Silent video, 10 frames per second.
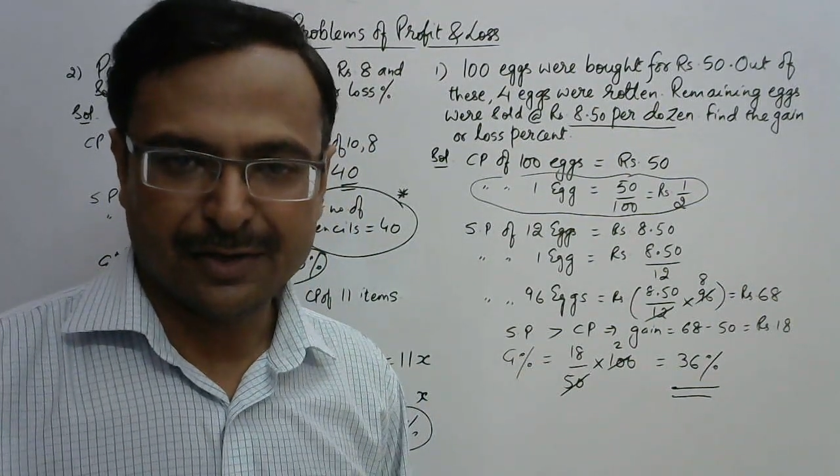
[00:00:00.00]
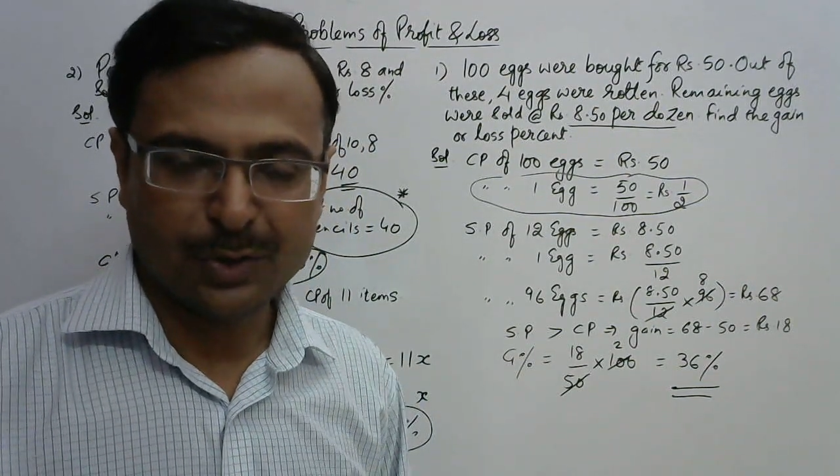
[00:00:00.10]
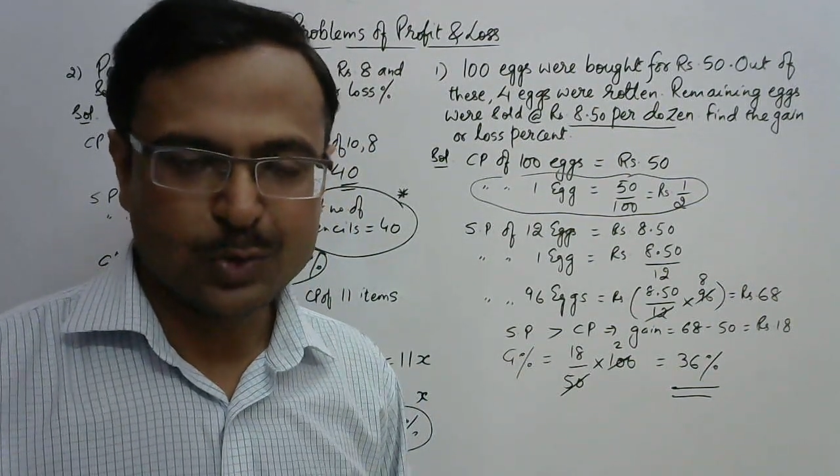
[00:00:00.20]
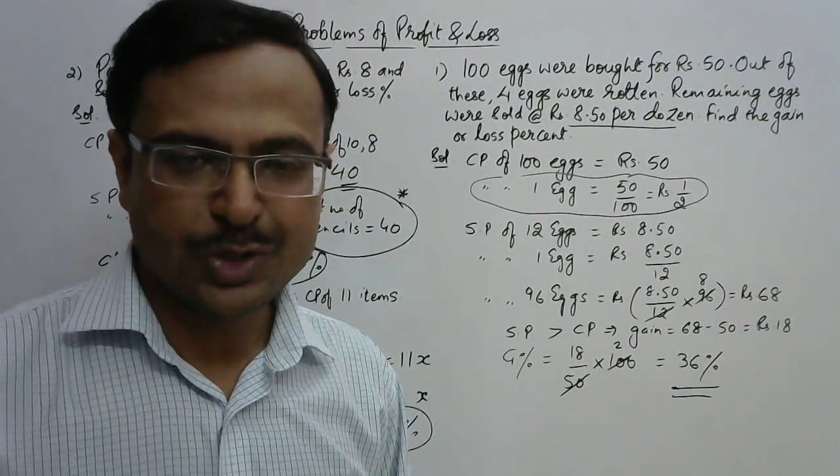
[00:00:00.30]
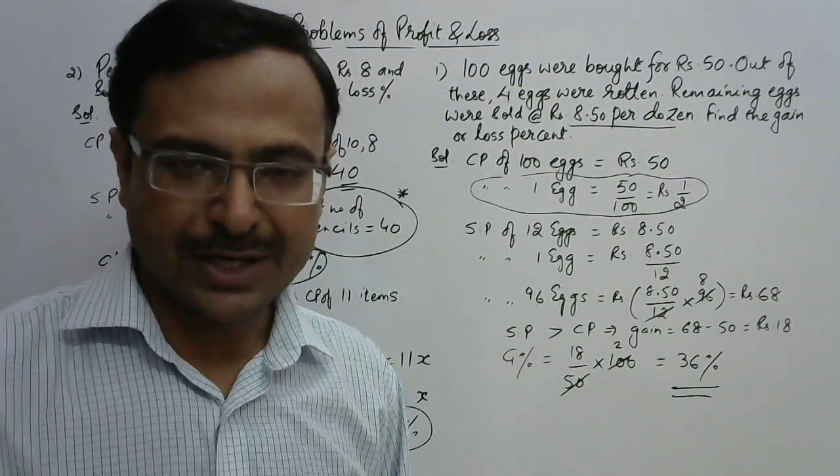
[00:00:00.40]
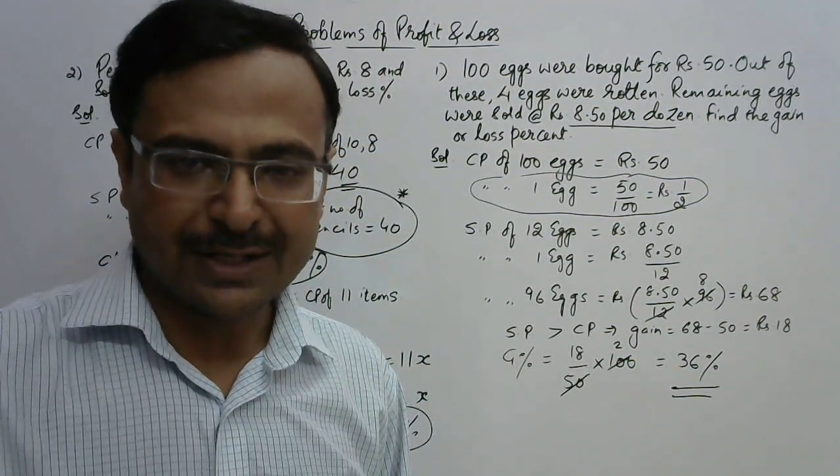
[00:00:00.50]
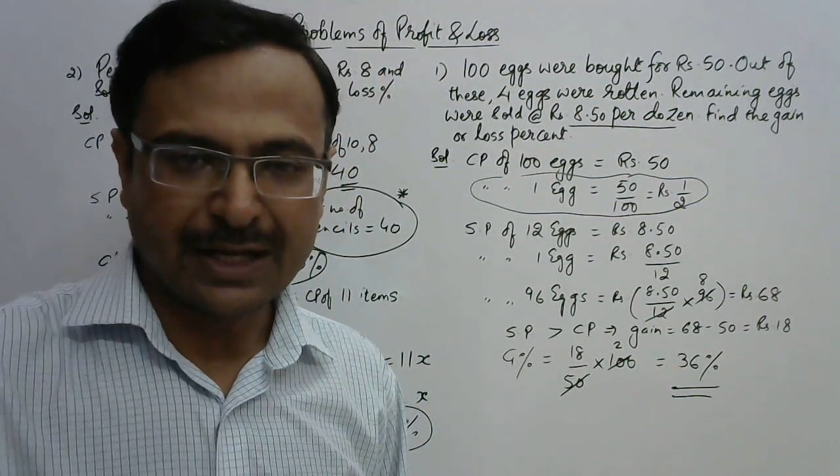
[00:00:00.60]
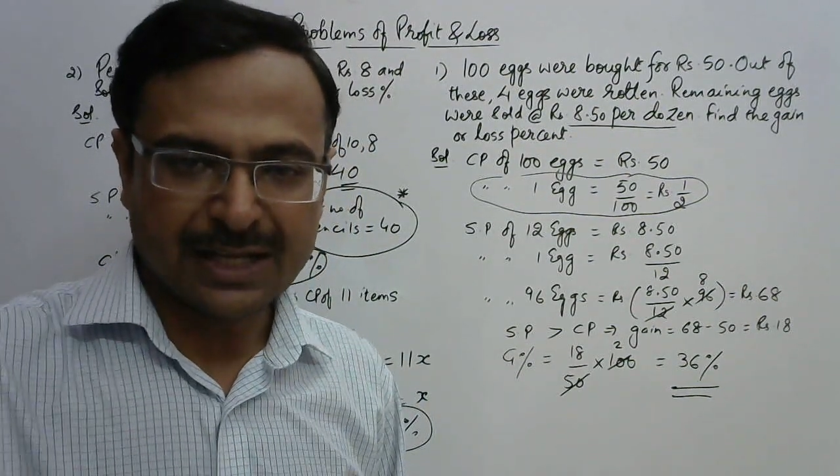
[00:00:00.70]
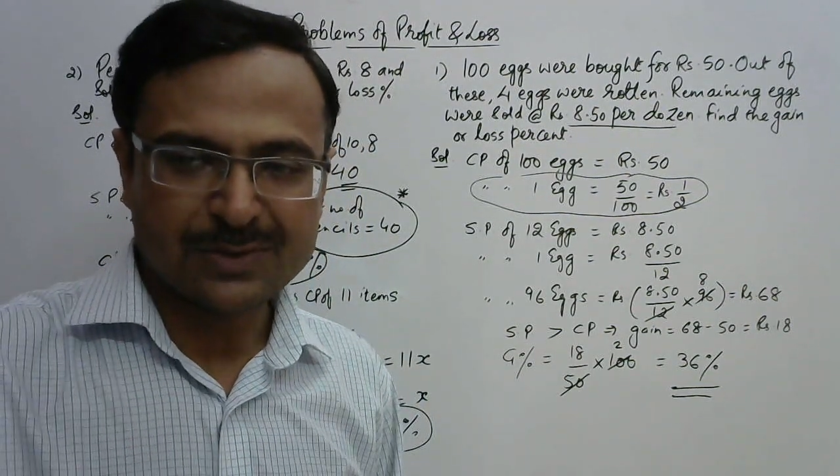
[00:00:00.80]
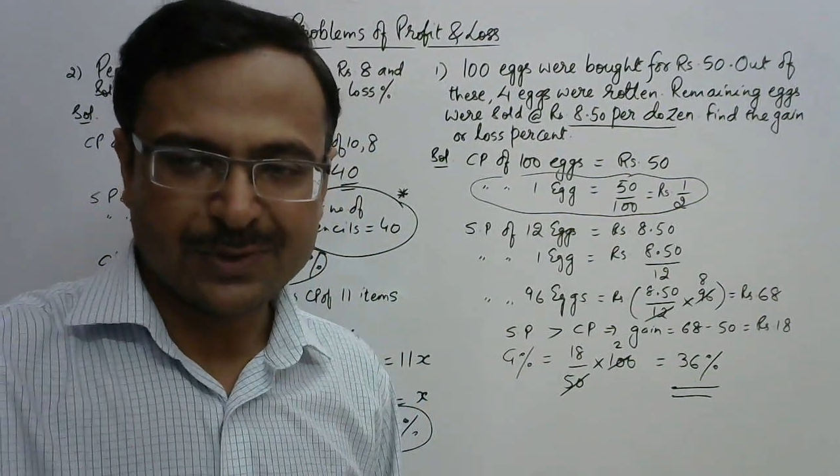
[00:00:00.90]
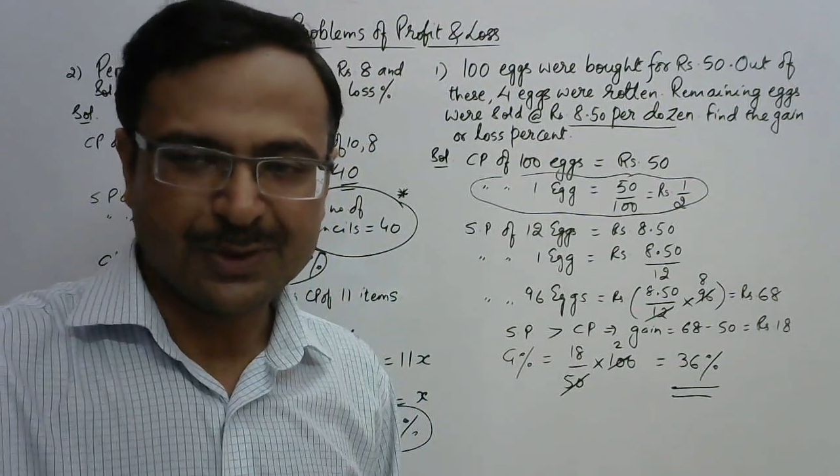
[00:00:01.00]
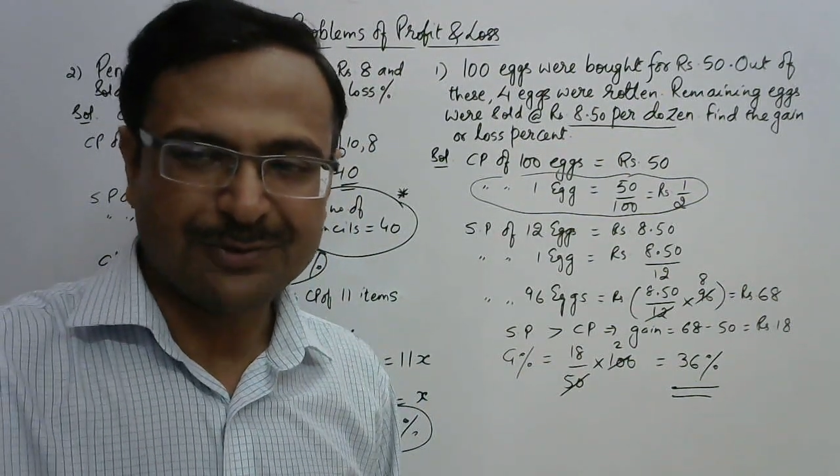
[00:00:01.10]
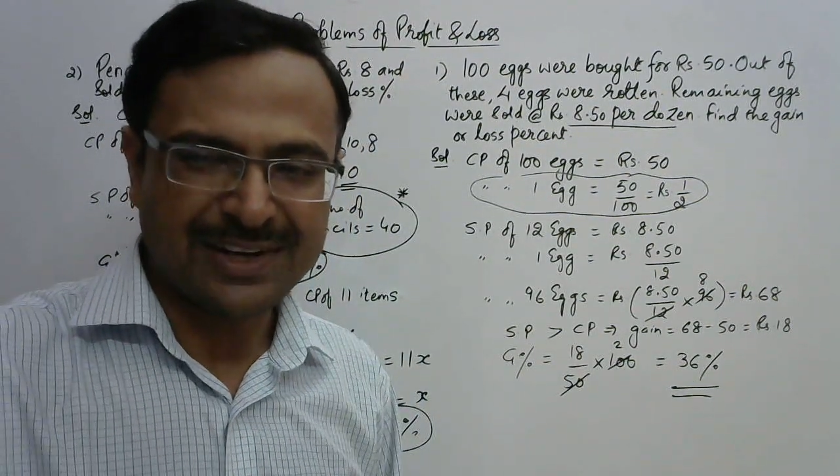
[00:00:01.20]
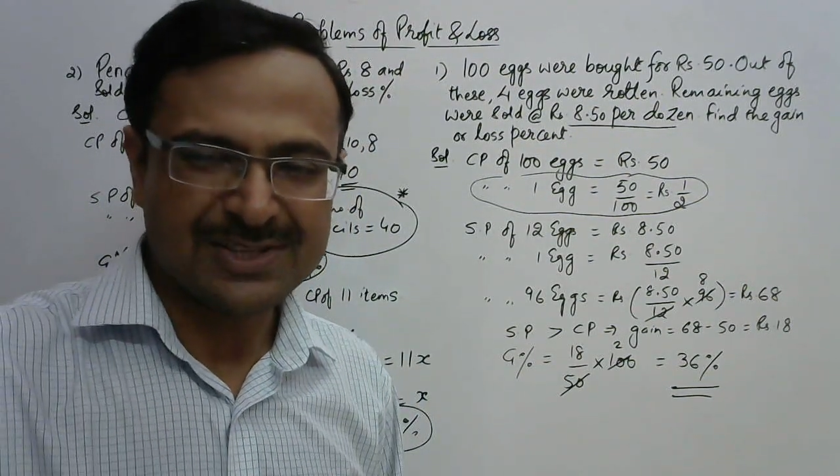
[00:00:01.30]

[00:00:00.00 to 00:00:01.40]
do share the links with your friends